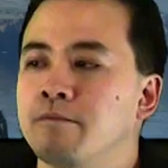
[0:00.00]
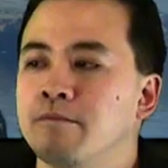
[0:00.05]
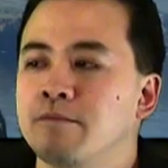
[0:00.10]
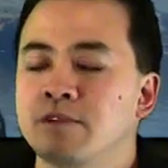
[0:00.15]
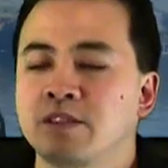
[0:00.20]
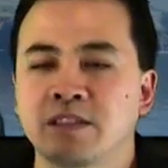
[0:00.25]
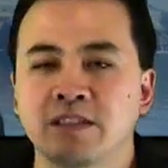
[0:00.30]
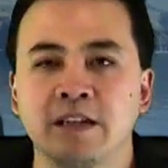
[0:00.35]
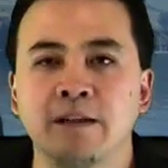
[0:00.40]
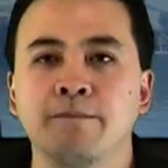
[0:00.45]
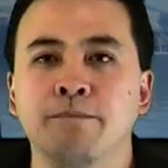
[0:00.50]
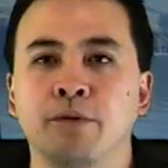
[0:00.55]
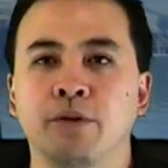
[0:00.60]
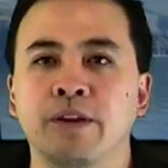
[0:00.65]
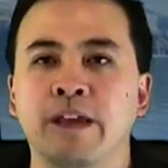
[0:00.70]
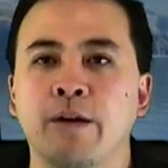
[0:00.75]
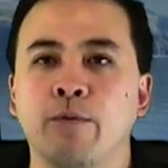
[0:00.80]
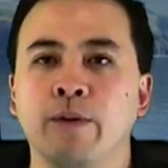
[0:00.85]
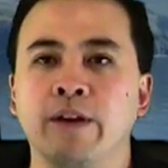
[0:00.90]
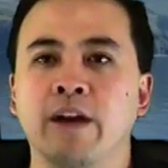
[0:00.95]
symbol
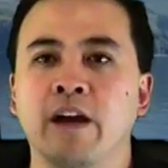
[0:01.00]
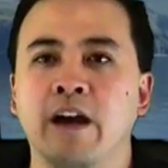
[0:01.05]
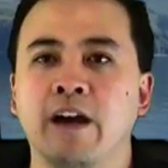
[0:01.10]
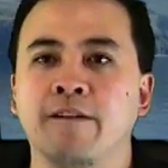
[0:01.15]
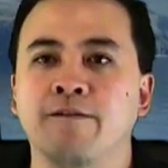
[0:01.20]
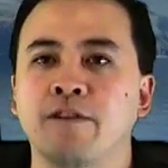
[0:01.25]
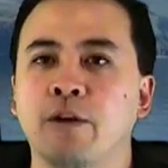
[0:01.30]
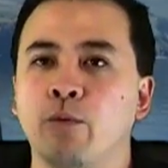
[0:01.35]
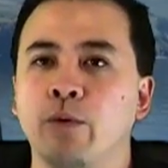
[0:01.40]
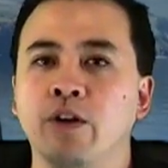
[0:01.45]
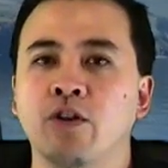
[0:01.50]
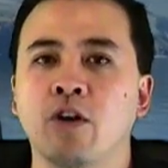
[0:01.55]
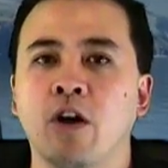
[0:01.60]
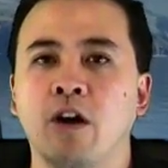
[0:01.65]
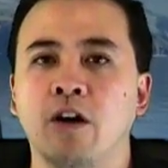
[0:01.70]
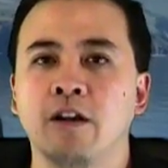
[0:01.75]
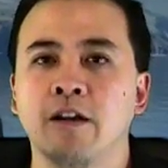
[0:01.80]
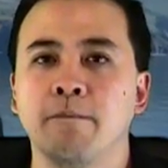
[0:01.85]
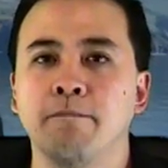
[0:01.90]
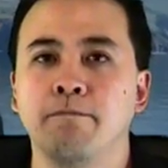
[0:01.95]
that we have, that we
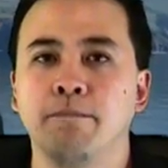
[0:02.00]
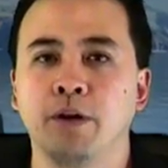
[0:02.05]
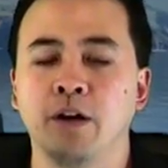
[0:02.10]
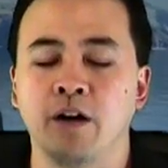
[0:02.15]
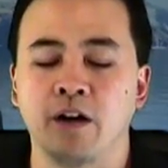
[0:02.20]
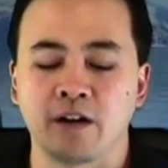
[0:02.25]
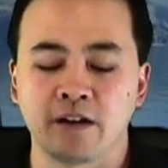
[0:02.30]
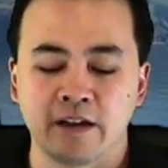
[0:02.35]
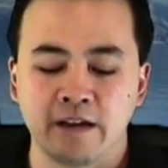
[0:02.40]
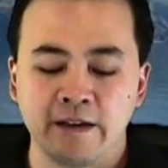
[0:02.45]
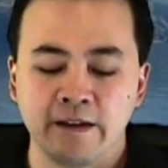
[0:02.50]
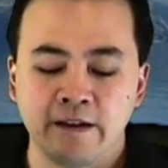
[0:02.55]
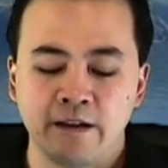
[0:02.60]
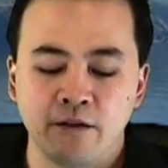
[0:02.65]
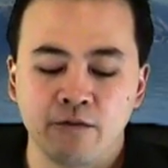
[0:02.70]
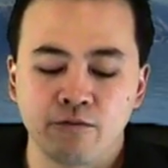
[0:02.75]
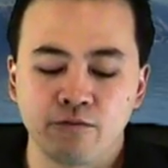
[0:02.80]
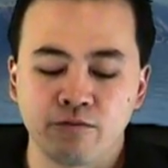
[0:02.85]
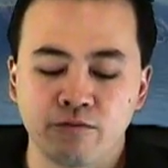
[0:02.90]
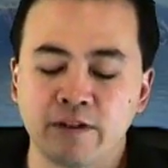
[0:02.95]
call a book,
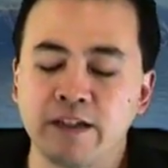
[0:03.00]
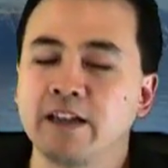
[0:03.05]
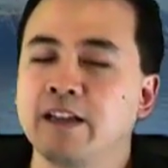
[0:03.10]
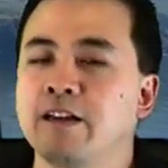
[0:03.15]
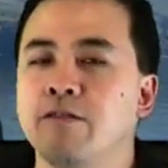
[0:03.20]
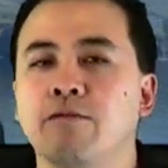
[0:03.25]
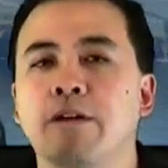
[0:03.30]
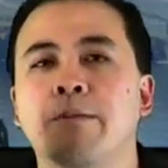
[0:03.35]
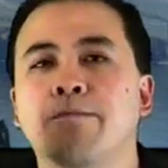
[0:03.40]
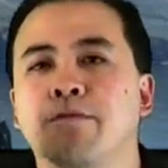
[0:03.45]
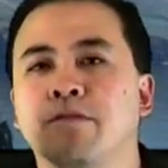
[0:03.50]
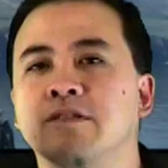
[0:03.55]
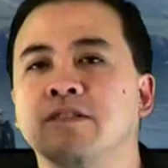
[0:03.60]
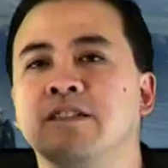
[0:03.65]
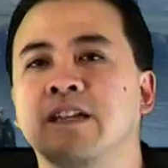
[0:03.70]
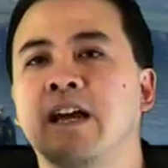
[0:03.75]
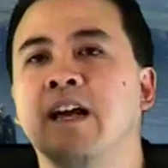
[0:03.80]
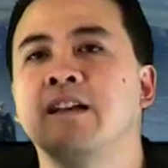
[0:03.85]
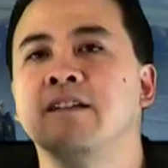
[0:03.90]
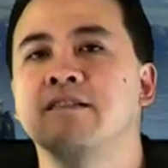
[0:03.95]
really
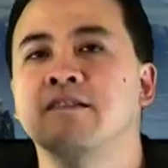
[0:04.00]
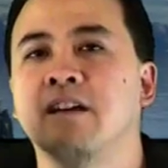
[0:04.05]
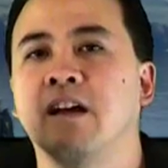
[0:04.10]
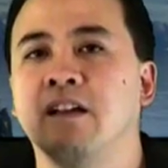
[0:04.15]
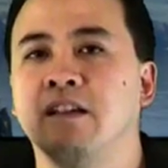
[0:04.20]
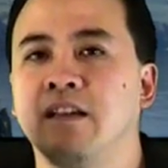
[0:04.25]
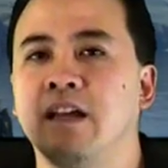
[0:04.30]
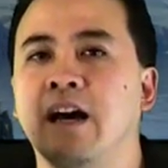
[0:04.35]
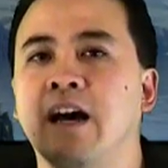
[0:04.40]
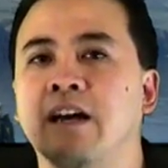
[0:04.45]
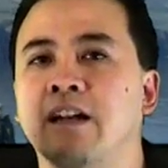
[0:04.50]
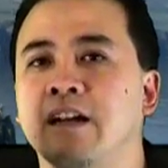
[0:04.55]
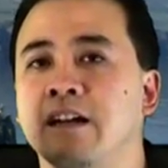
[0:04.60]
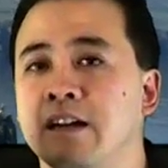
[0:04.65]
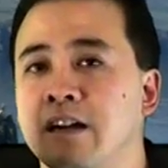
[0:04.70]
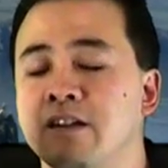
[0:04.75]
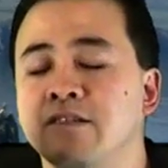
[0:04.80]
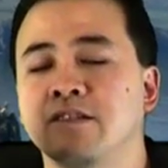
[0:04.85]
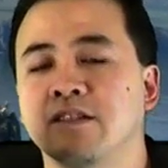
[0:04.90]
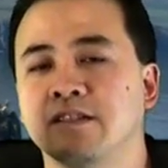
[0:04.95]
represents a lot
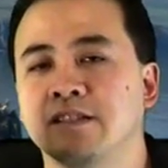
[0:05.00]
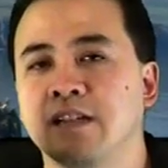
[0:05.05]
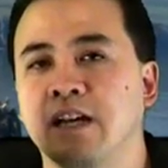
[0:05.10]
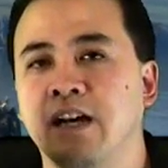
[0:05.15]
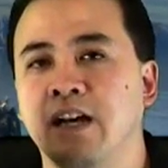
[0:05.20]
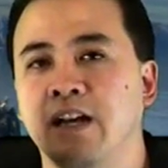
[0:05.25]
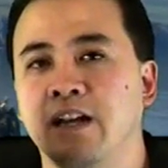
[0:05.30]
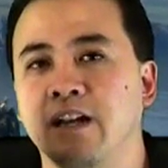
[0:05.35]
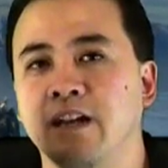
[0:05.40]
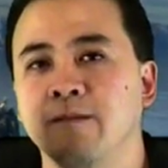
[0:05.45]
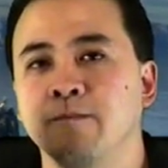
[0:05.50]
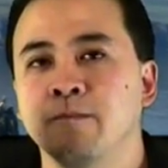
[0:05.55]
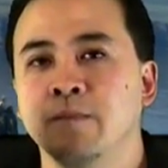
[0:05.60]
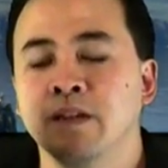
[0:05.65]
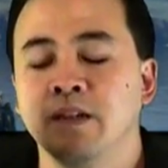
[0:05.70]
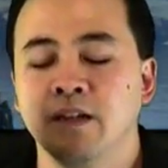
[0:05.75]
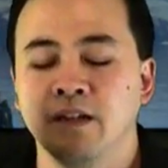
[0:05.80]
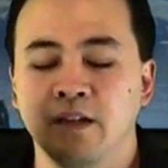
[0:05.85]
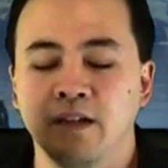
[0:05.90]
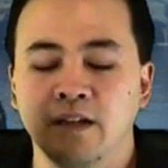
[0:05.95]
in our society,
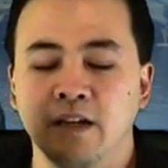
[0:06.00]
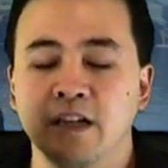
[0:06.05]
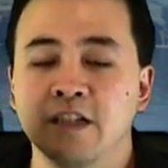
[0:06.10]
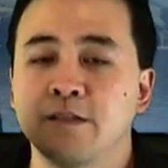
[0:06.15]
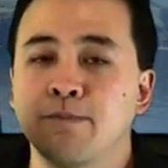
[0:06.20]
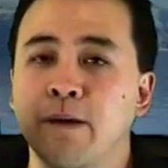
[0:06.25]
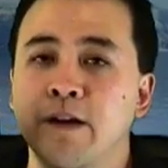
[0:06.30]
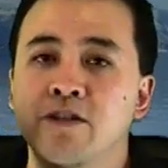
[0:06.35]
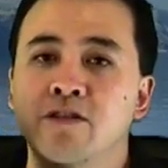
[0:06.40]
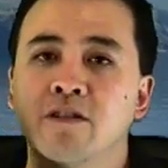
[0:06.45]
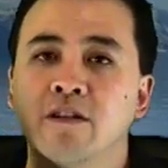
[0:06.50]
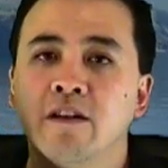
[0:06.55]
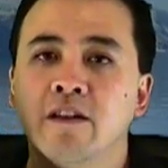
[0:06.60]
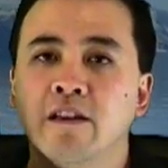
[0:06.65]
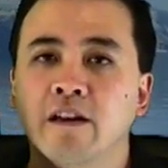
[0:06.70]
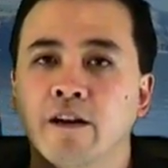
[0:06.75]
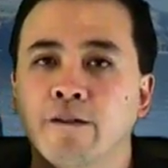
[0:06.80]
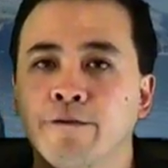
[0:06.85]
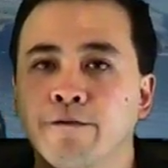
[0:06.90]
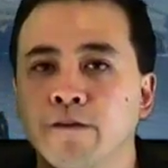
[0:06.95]
especially
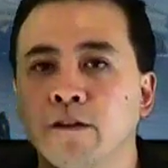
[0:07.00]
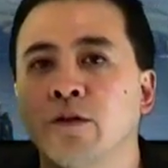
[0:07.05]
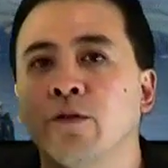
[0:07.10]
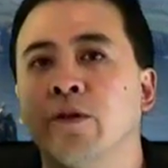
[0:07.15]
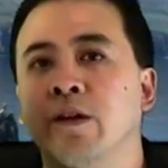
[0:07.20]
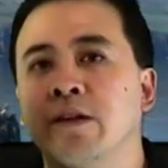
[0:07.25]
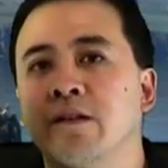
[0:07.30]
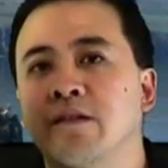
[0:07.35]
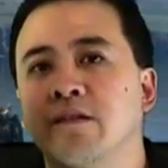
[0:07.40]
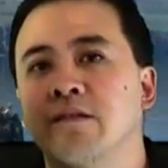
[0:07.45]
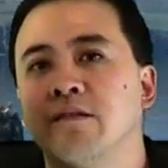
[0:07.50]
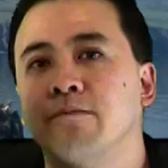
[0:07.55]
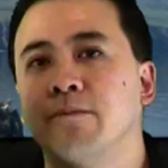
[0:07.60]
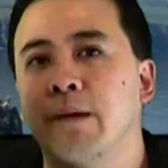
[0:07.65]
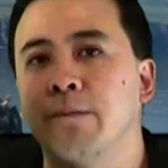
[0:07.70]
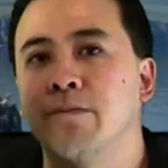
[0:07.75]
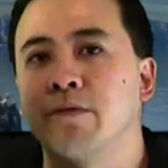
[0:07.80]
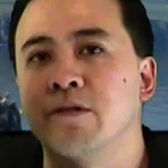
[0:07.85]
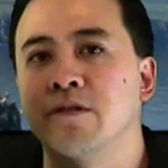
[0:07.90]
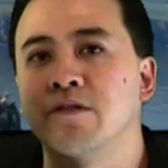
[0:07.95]
the affluent
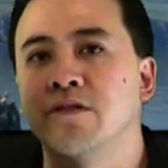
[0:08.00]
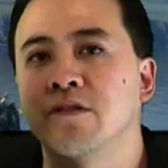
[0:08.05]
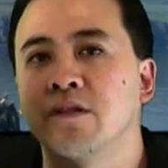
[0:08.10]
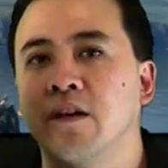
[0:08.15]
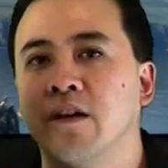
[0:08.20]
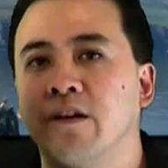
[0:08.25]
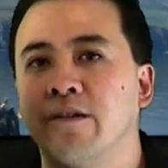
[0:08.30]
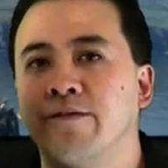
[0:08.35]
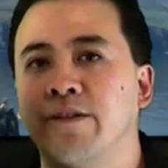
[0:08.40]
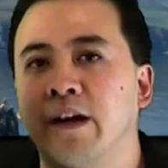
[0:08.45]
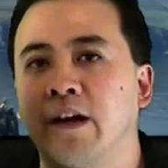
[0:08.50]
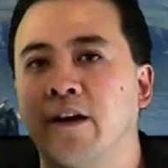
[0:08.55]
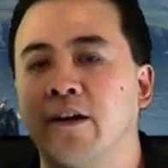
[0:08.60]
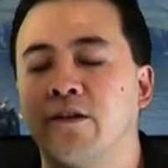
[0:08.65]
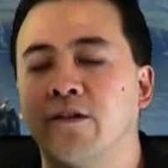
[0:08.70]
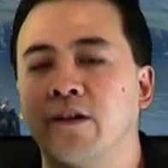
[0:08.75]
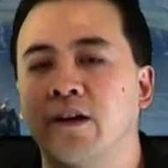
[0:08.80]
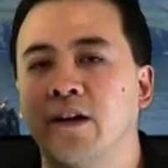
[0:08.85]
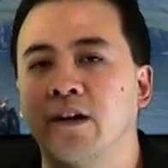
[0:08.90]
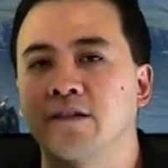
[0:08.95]
members of
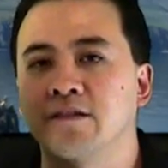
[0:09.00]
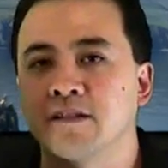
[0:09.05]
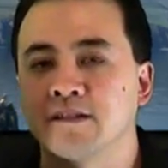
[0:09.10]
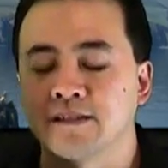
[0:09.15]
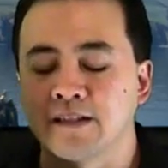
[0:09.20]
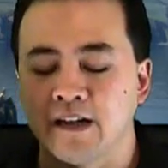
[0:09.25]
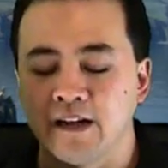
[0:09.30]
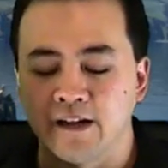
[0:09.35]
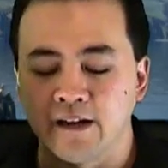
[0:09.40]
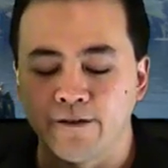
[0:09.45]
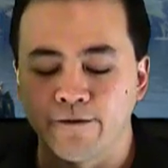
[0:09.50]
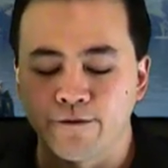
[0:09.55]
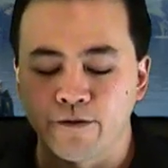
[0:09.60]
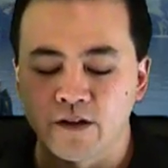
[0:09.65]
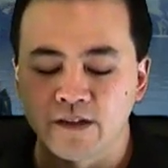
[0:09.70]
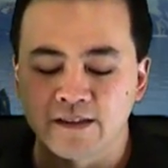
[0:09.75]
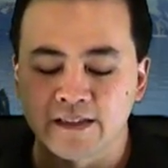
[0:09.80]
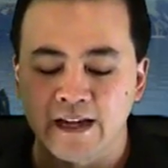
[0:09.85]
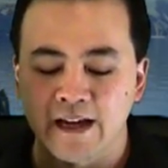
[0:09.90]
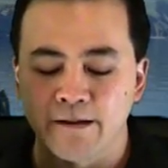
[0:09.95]
our society. For
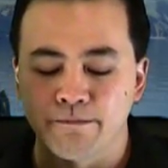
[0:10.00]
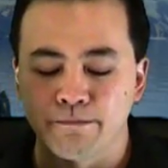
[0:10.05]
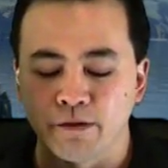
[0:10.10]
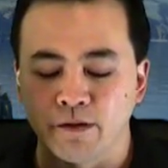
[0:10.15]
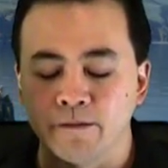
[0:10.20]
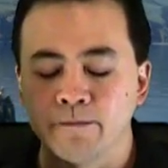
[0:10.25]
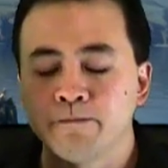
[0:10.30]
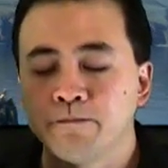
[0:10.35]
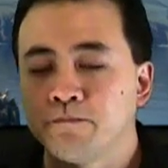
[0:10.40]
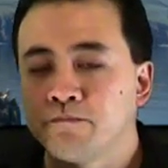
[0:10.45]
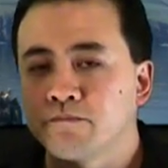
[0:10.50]
example,